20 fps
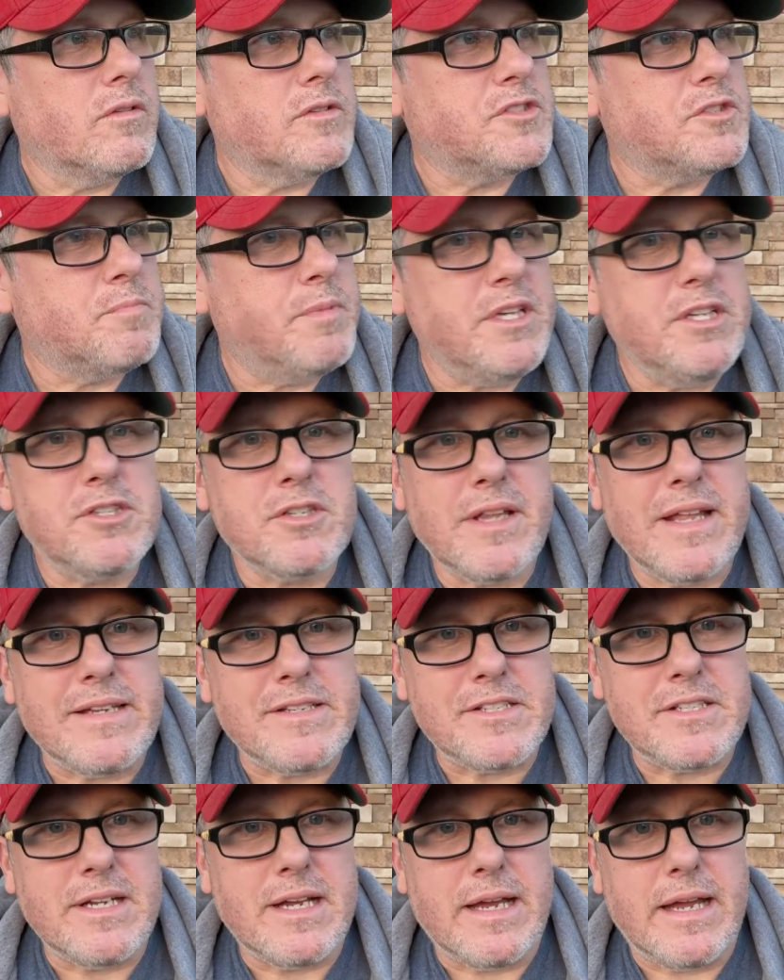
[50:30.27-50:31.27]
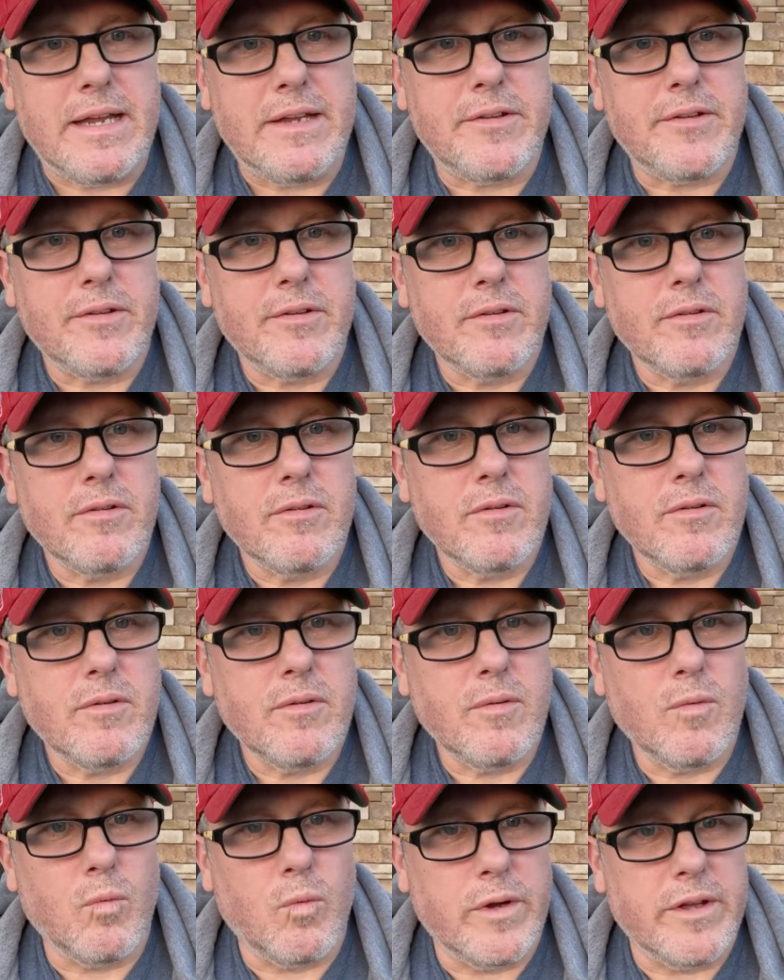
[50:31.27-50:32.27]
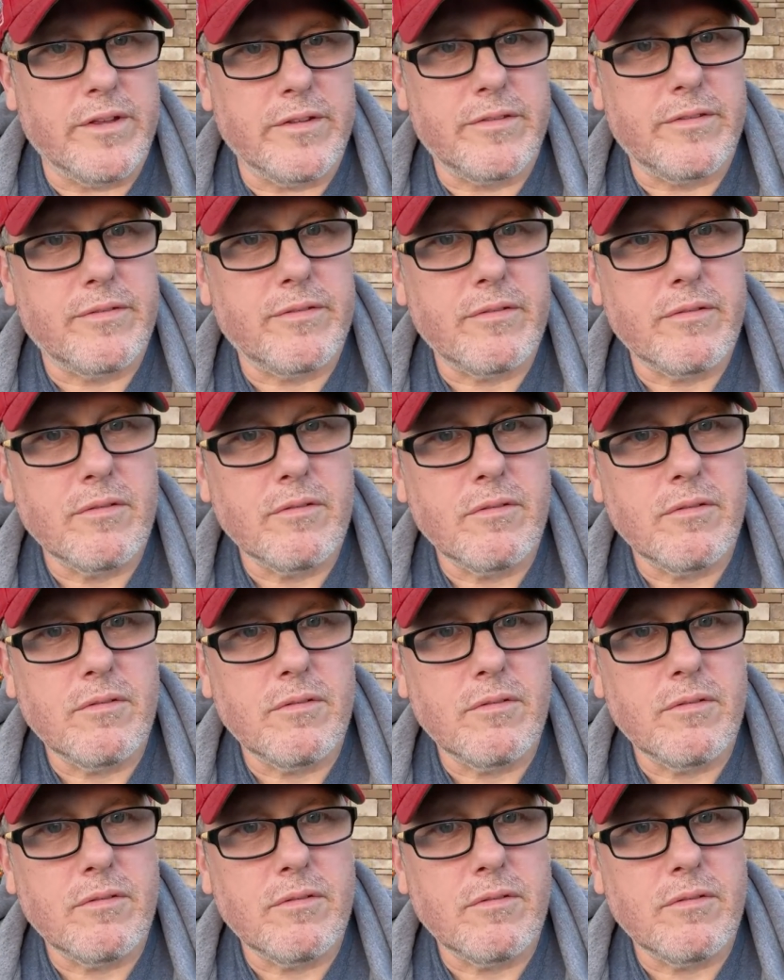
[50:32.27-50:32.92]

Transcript: speech last night with